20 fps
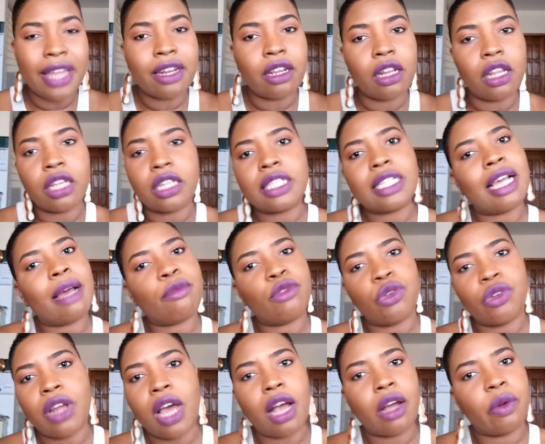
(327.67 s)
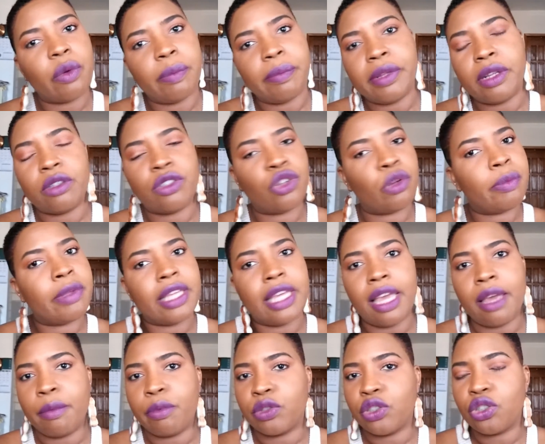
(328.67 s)
And a lot of time you're not going to
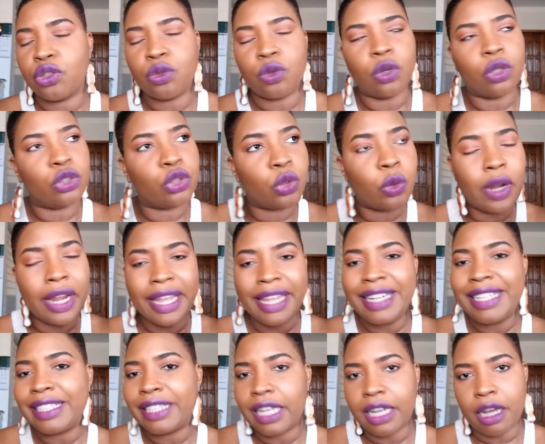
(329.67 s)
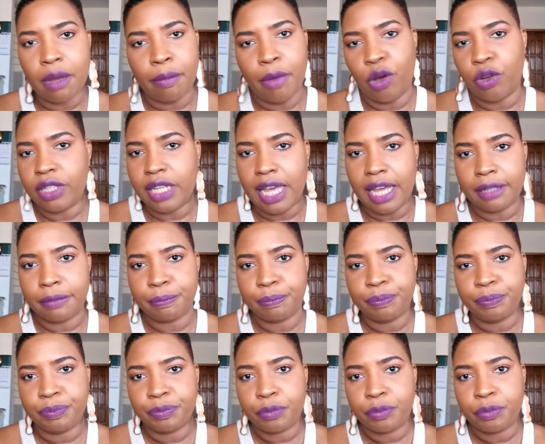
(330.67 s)
be able to do anything about that.